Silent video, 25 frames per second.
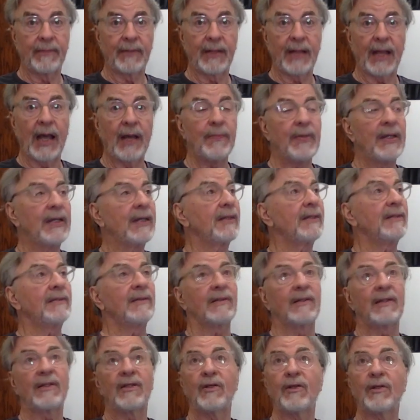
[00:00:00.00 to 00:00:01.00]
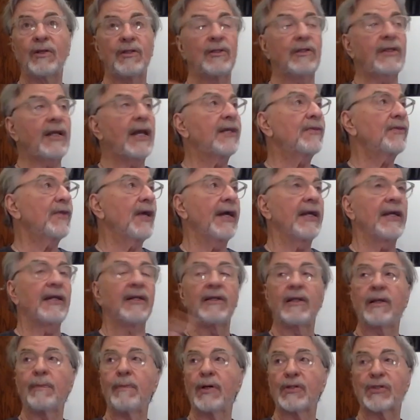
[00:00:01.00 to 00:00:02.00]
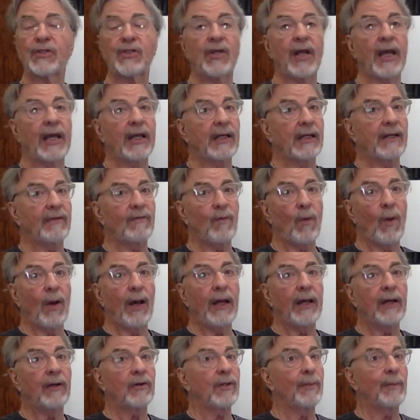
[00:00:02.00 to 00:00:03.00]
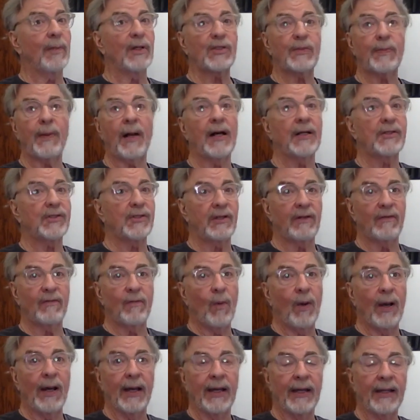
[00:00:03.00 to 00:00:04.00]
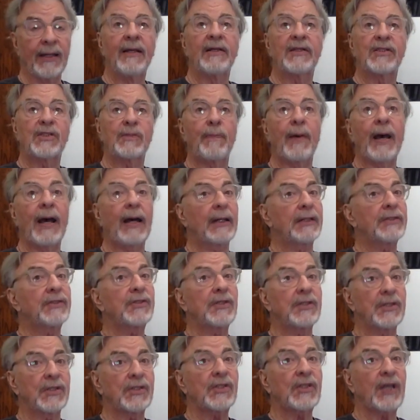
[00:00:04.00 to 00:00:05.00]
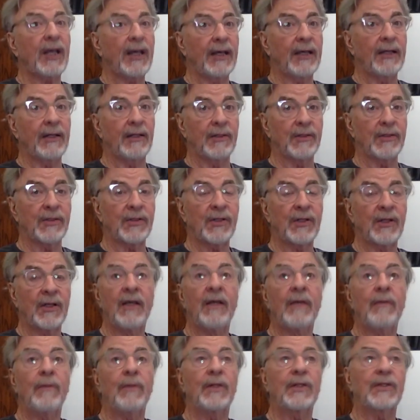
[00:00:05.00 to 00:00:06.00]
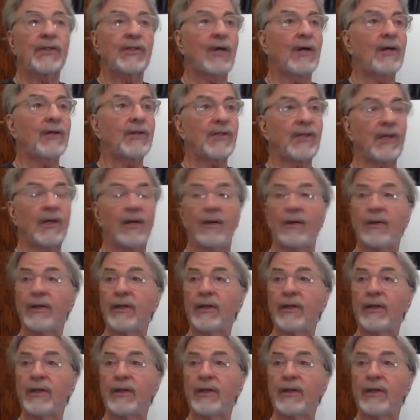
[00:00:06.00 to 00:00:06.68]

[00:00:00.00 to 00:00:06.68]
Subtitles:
I mean, you can take that in the most negative way or the most positive way. It's balancing the scales, but it's also,